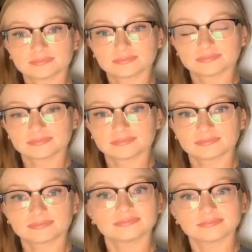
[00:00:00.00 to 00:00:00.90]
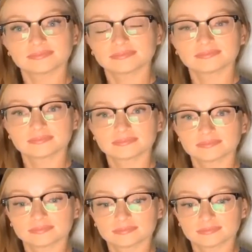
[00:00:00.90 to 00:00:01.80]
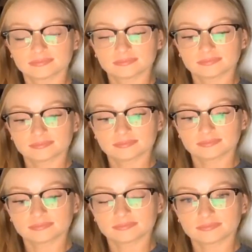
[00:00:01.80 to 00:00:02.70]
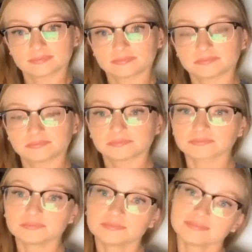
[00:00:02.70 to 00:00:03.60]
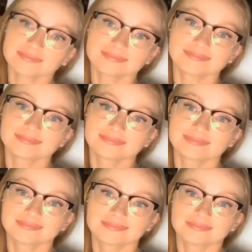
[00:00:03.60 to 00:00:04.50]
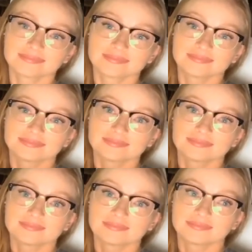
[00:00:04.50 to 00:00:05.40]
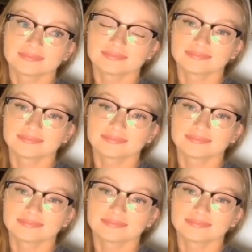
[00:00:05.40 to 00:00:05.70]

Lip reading: The person shown says nothing.